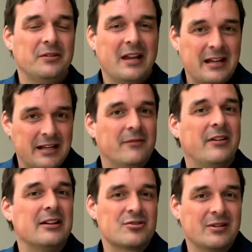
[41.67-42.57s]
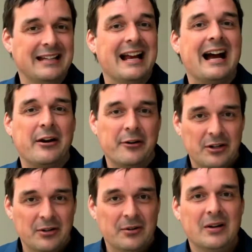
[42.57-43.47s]
they can eventually hire
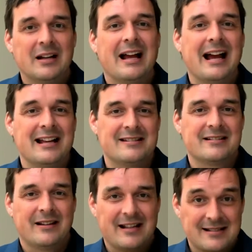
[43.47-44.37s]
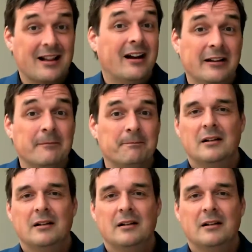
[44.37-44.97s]
you as, as a client.